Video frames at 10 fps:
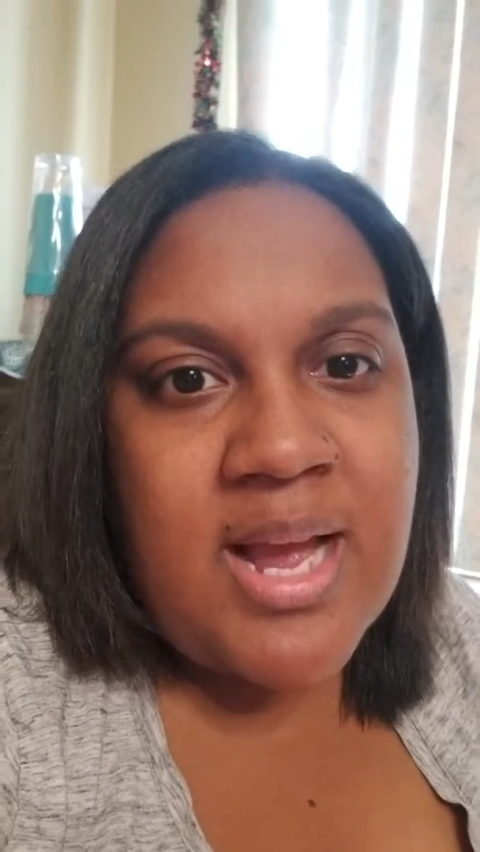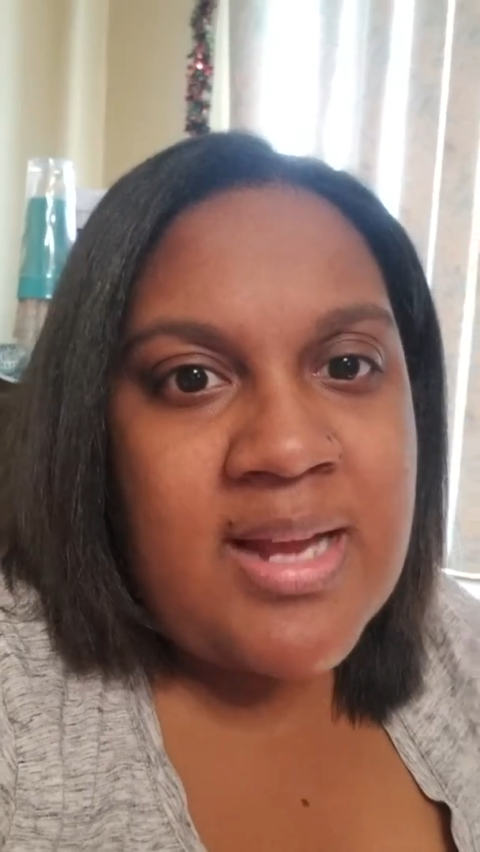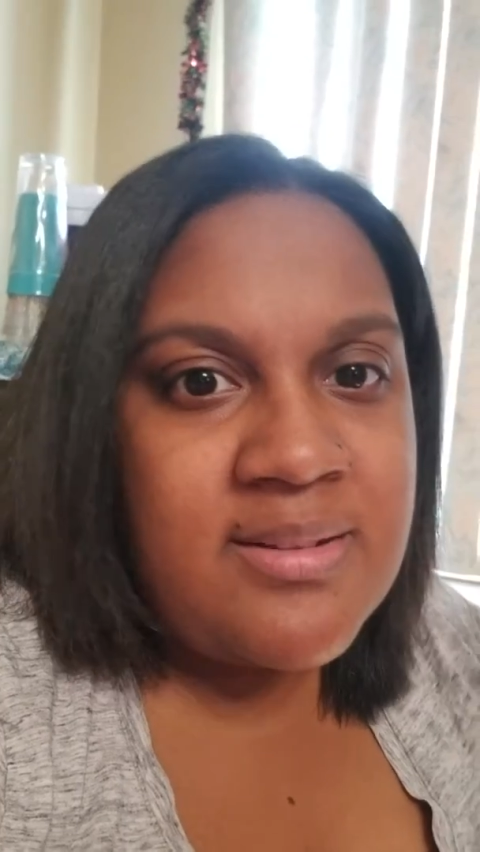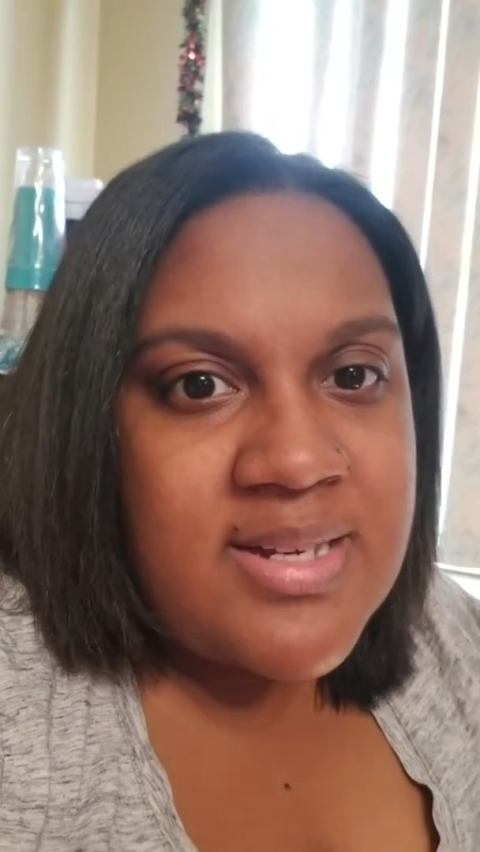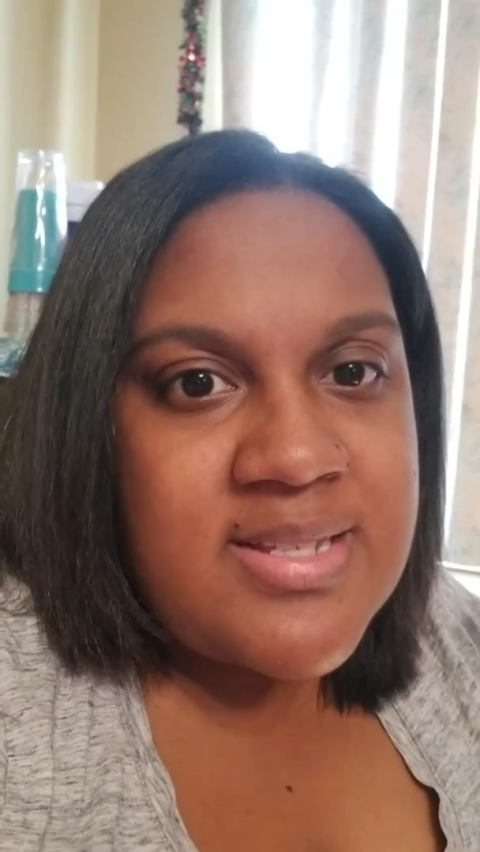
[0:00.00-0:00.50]

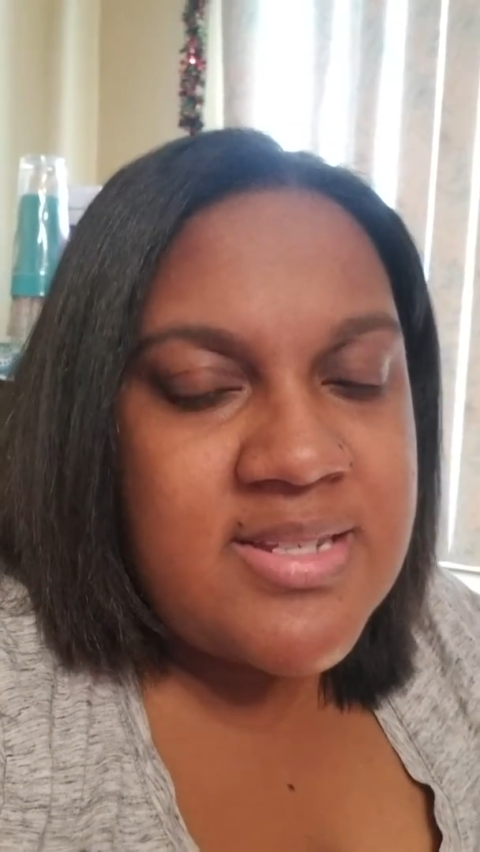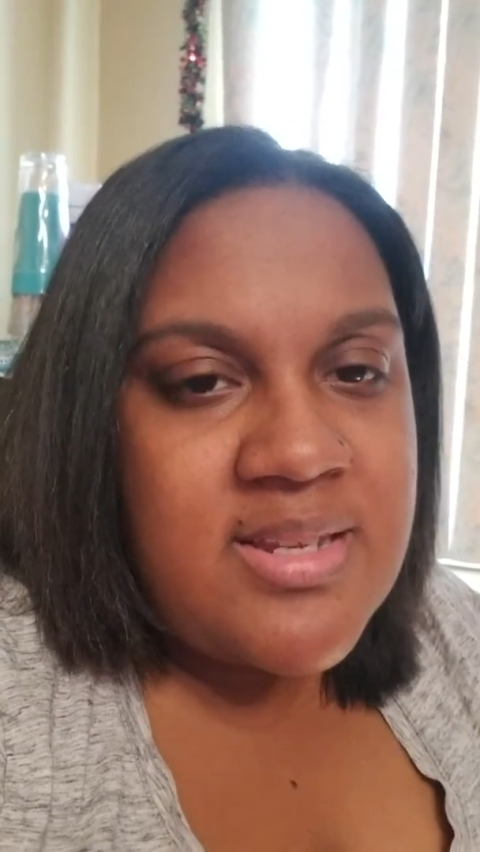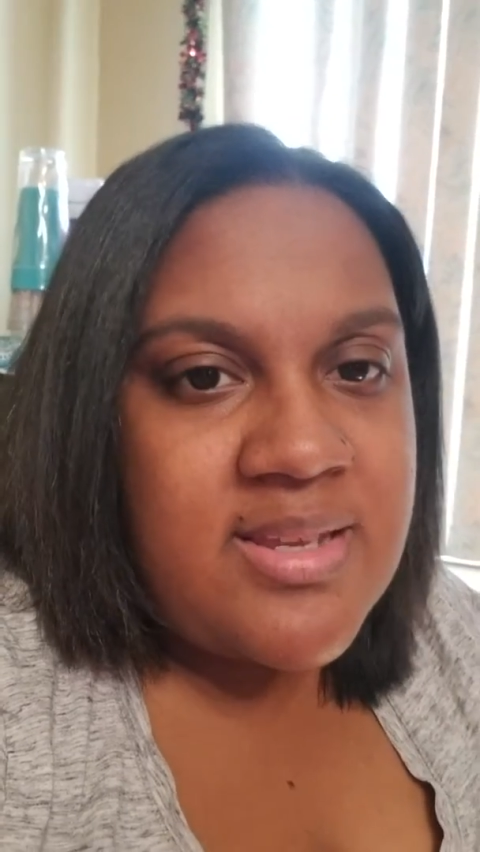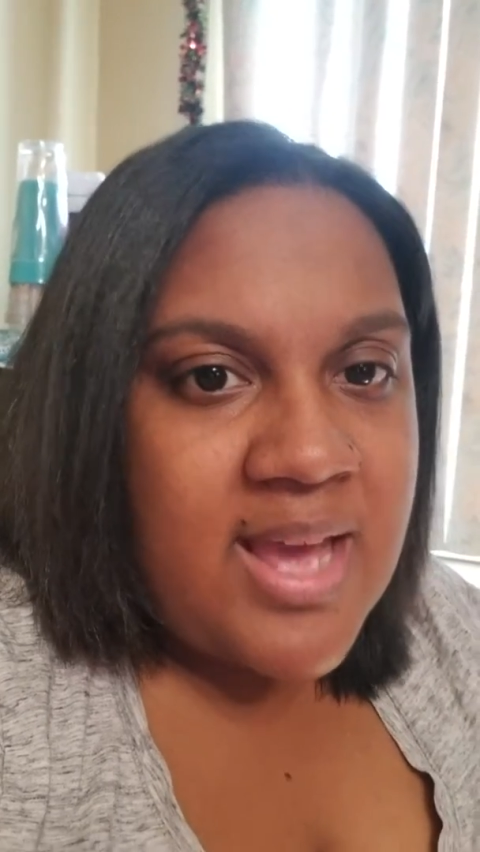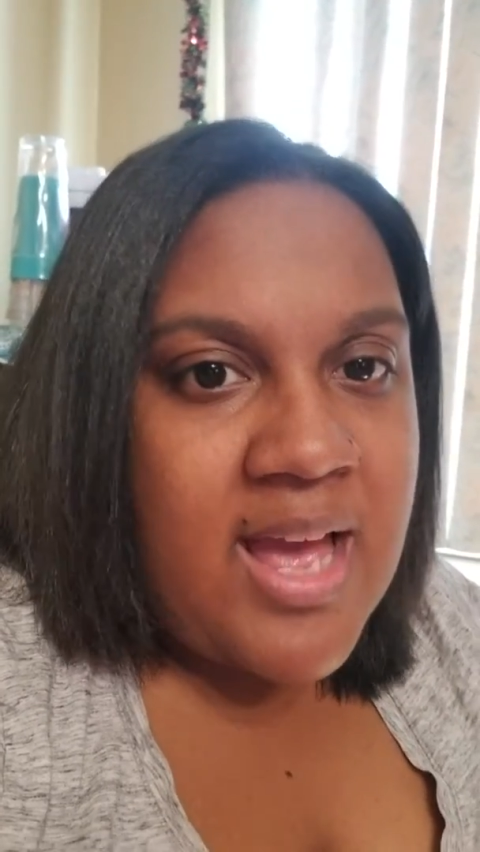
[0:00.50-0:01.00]
I like
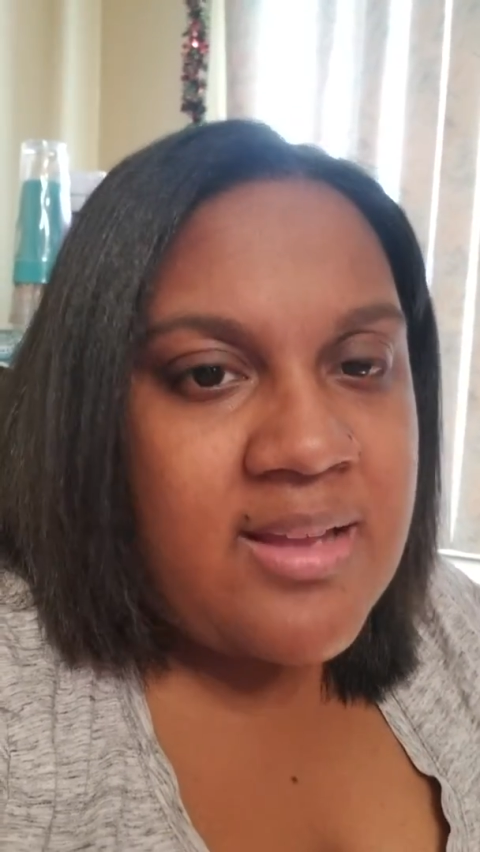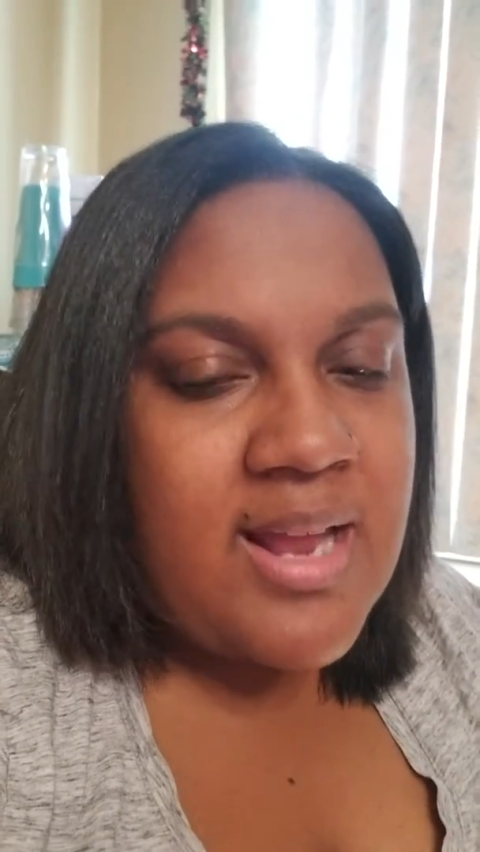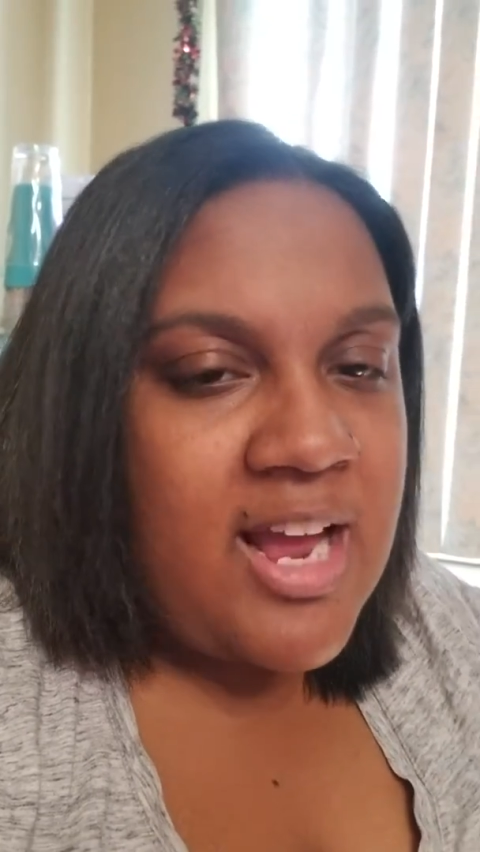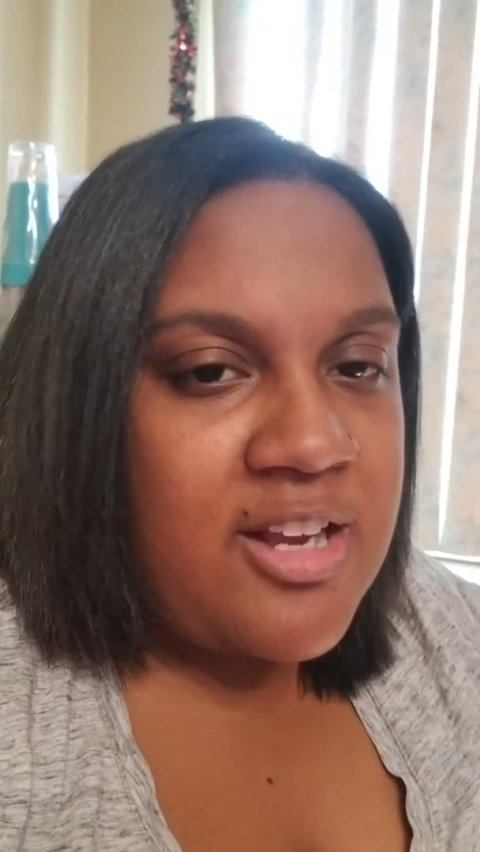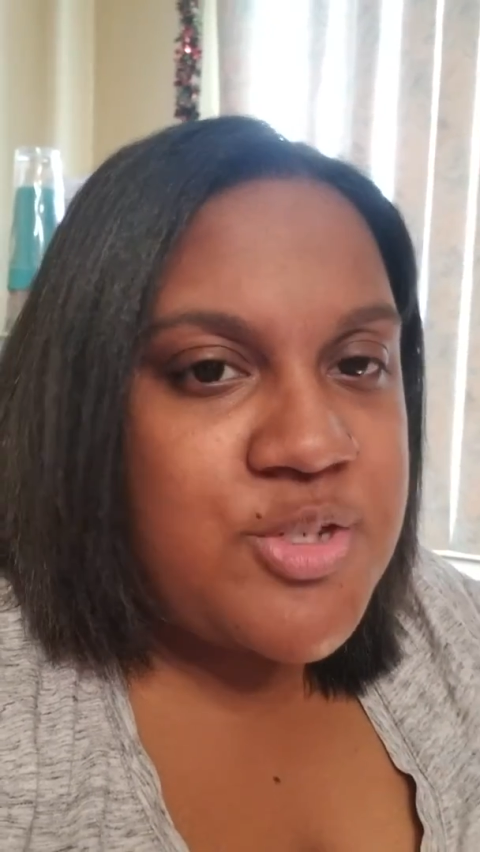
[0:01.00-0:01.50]
to
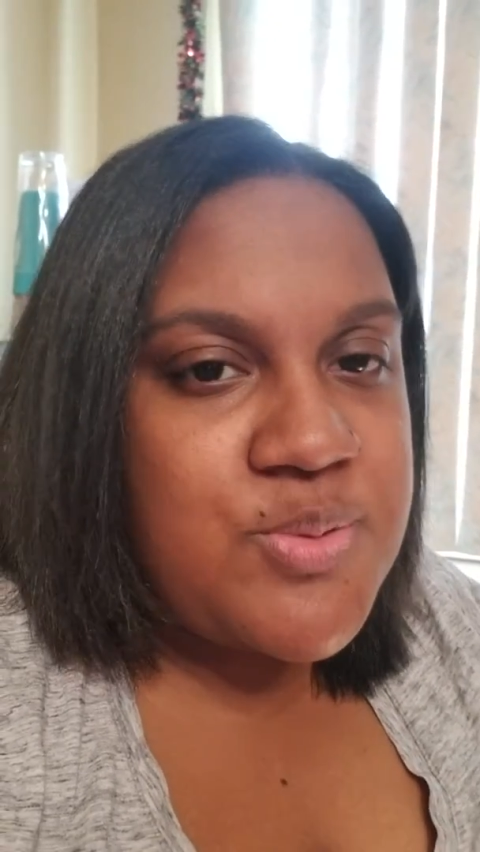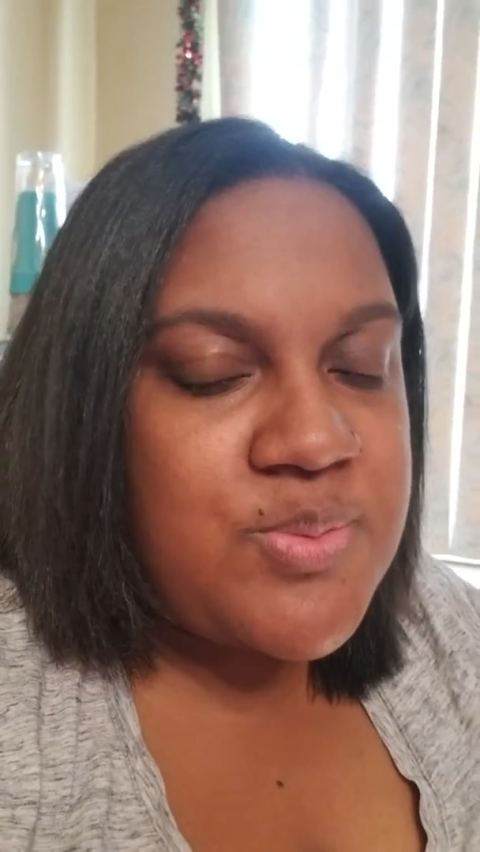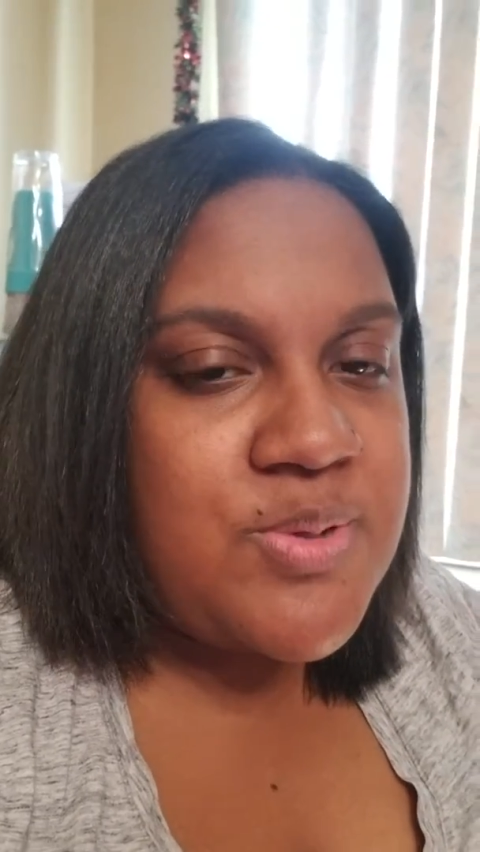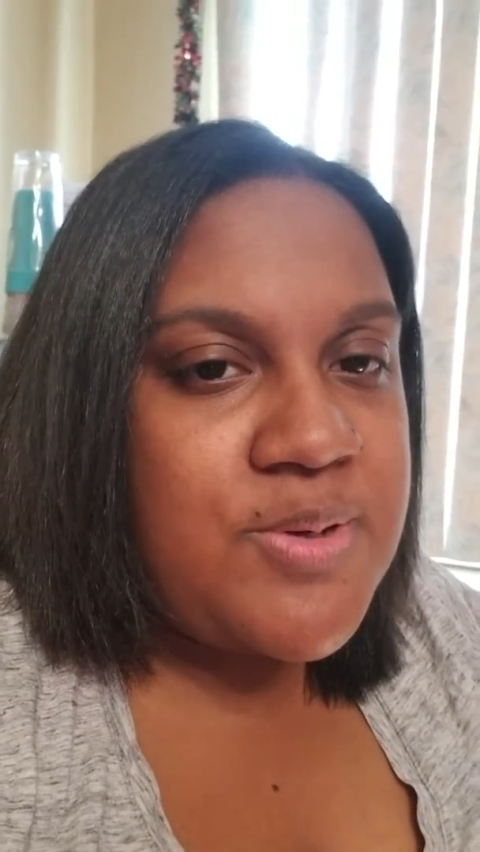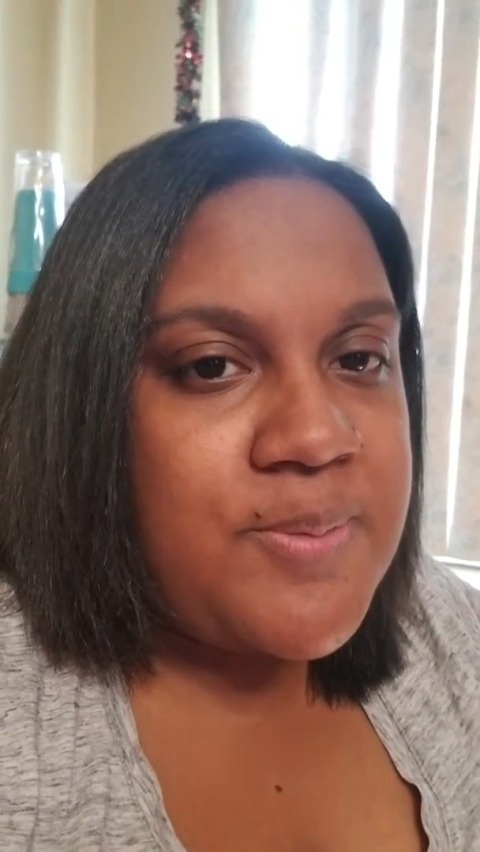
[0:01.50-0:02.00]
get
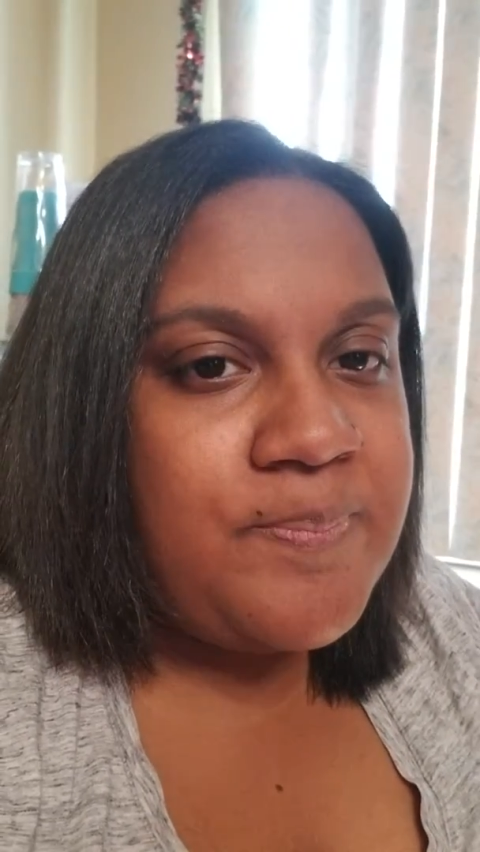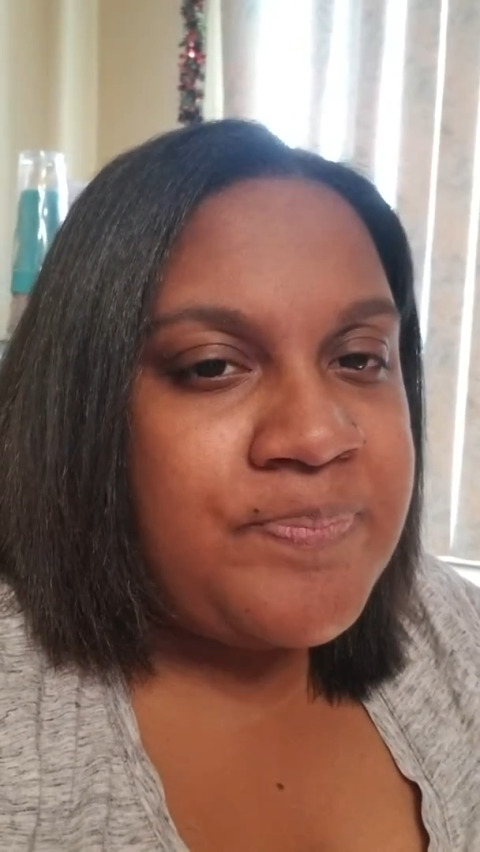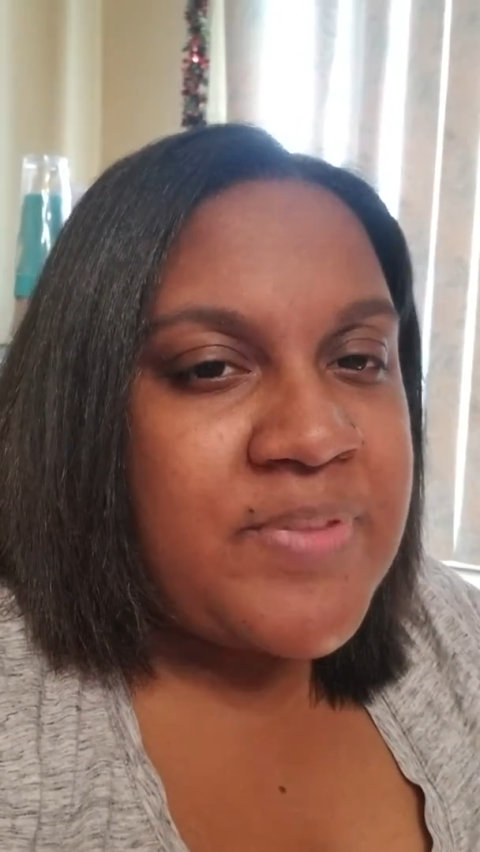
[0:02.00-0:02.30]
actual,